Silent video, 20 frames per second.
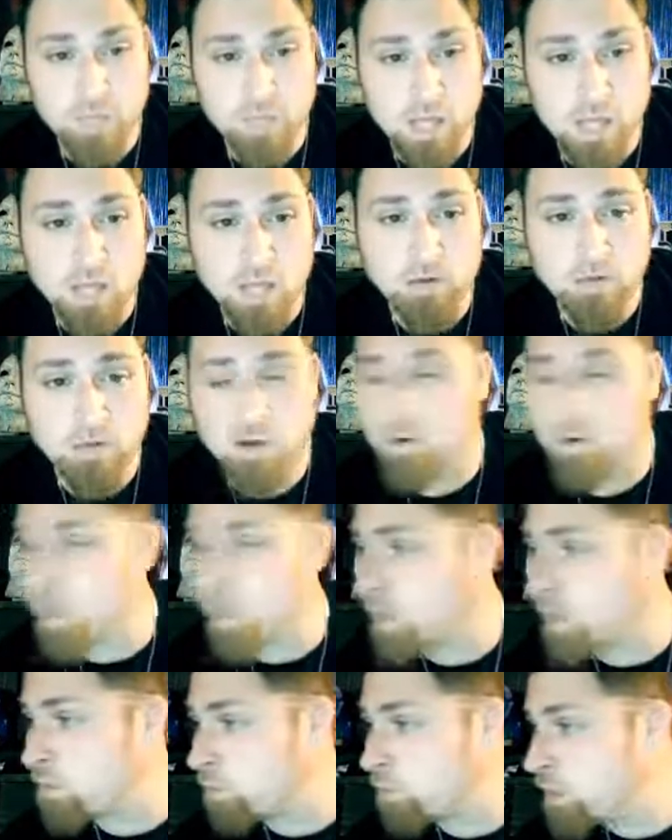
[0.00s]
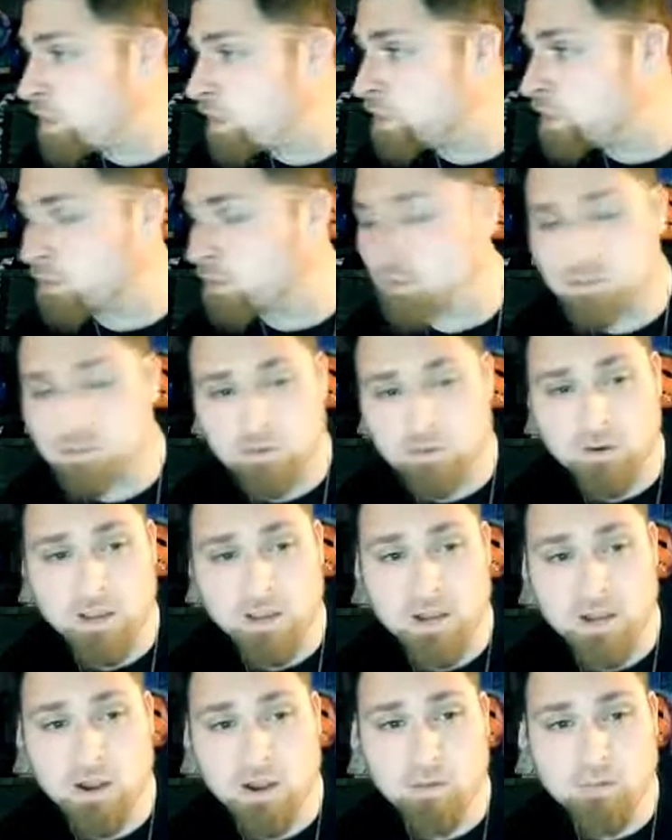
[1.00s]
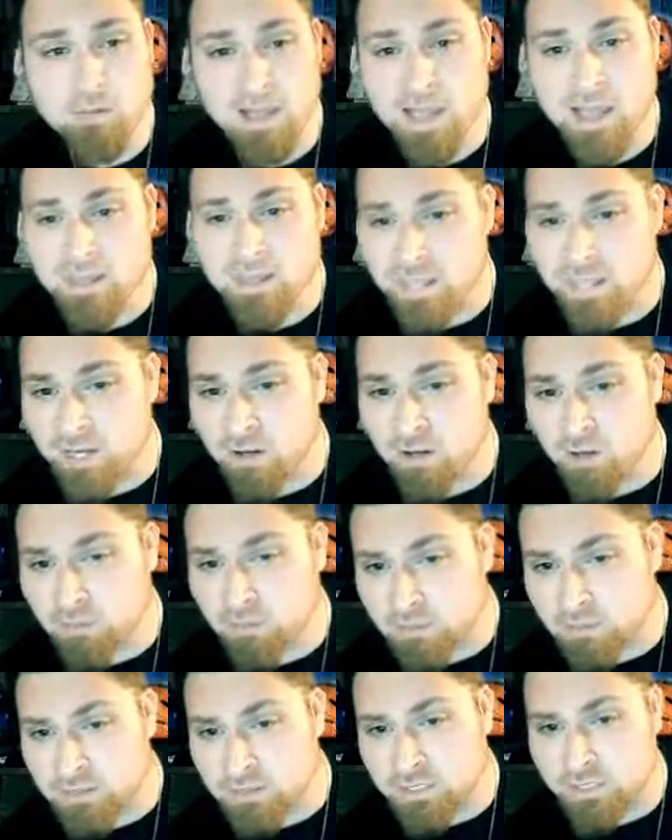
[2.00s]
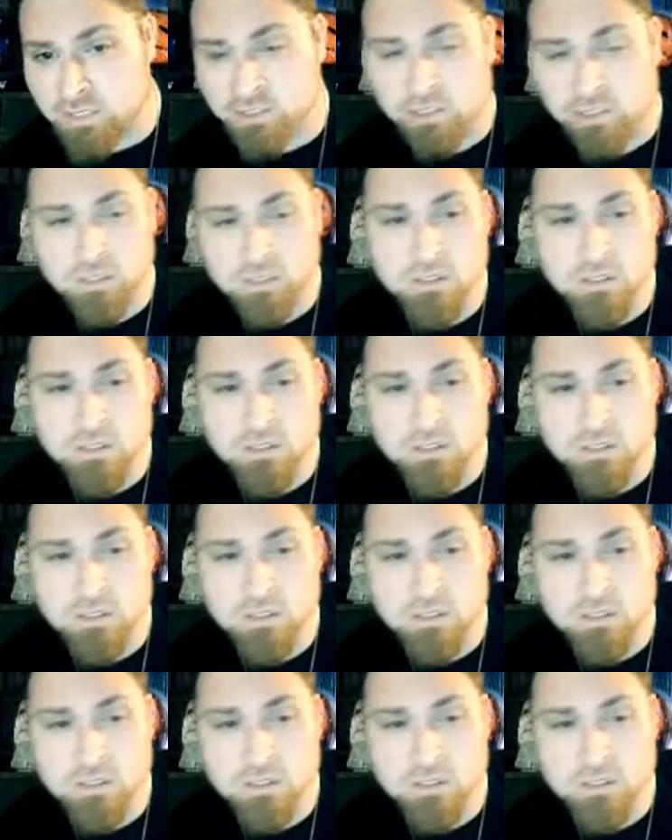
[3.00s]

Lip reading: I don't know how to read. So how can I buy that novelization?